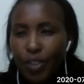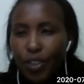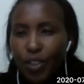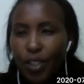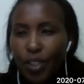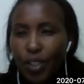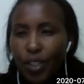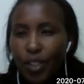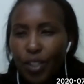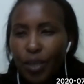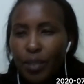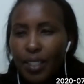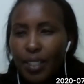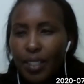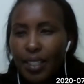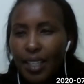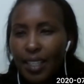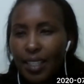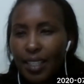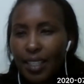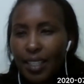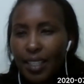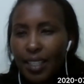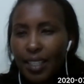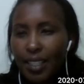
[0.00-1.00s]
James is
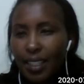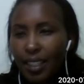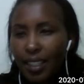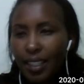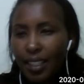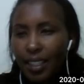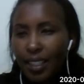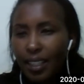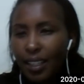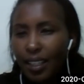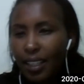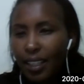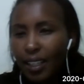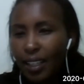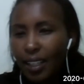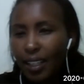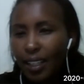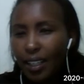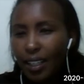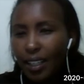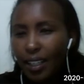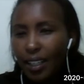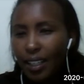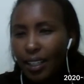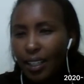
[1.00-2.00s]
asking,
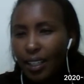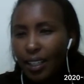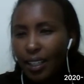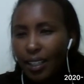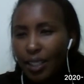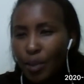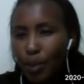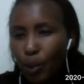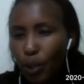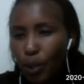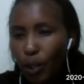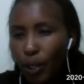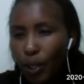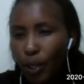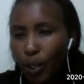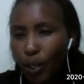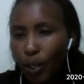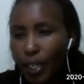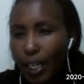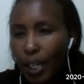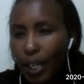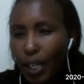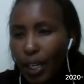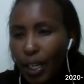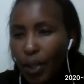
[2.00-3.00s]
James
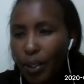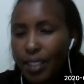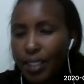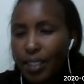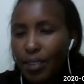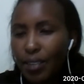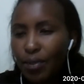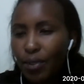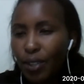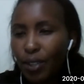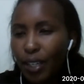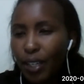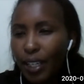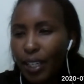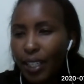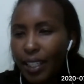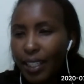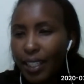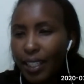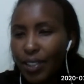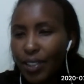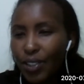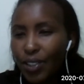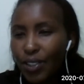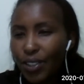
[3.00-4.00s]
Mukoya, how is civil
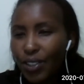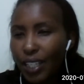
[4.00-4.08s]
and